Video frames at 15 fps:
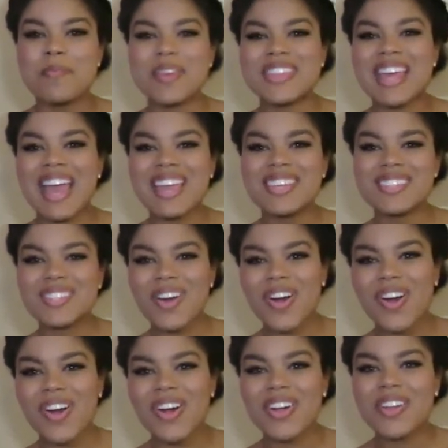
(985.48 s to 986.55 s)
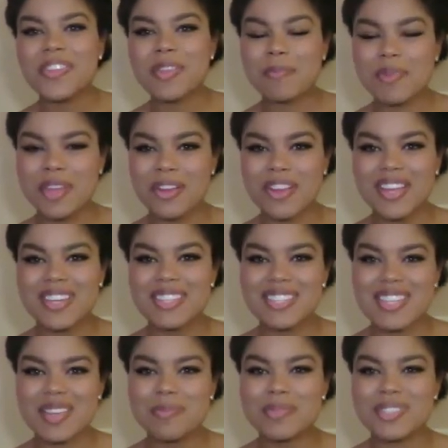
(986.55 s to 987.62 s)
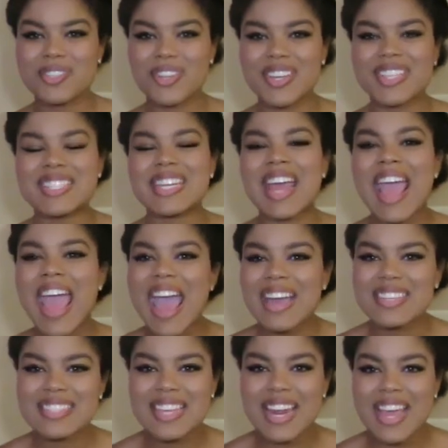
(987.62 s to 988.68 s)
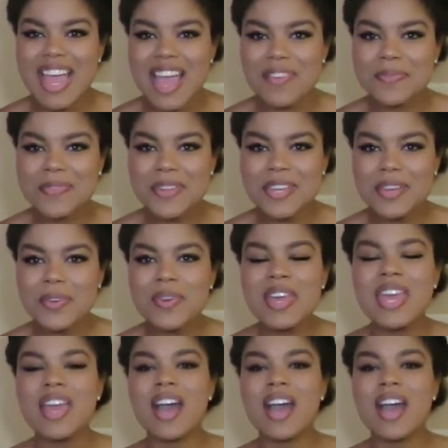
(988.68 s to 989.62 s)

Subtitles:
But that is all the period tips, tricks, and hacks that I have for you.